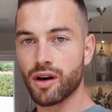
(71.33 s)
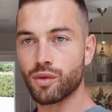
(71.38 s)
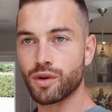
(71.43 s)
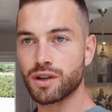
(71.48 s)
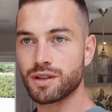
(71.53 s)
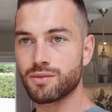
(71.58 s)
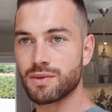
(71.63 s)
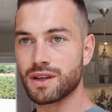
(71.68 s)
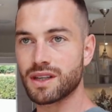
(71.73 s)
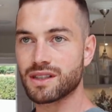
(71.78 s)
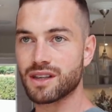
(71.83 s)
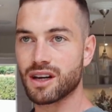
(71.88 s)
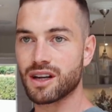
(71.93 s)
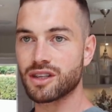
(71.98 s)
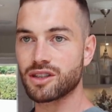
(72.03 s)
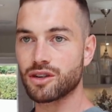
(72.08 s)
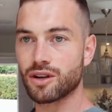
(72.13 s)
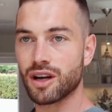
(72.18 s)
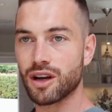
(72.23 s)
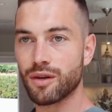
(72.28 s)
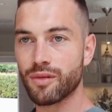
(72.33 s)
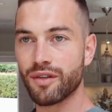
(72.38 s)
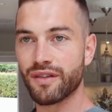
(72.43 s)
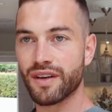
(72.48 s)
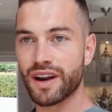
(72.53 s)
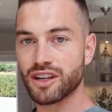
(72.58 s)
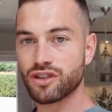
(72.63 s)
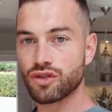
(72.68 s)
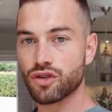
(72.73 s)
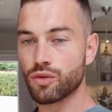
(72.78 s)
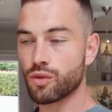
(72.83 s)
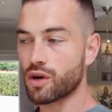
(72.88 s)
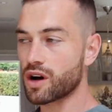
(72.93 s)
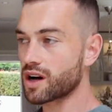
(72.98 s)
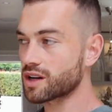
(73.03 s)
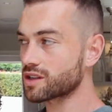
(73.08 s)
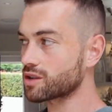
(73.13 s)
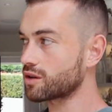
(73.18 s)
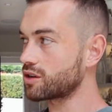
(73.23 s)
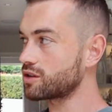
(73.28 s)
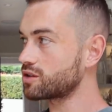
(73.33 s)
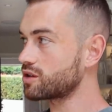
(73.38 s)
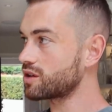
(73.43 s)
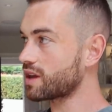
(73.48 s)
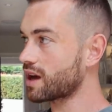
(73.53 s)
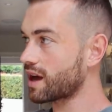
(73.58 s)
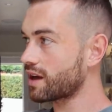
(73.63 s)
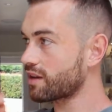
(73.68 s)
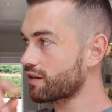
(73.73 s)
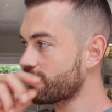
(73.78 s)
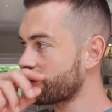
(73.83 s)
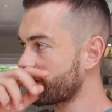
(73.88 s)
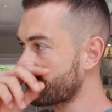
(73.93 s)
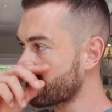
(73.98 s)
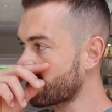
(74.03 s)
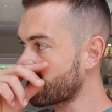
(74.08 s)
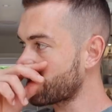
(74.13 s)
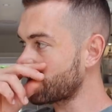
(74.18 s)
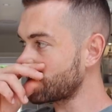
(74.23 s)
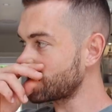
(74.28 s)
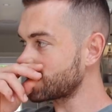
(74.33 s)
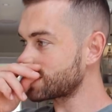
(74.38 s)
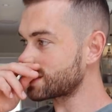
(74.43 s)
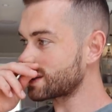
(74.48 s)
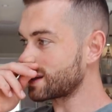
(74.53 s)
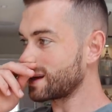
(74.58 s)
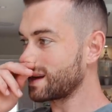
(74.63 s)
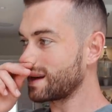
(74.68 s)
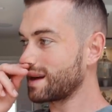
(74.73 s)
which means that I need to do a little bit of electrical work, so I'm going to do that first.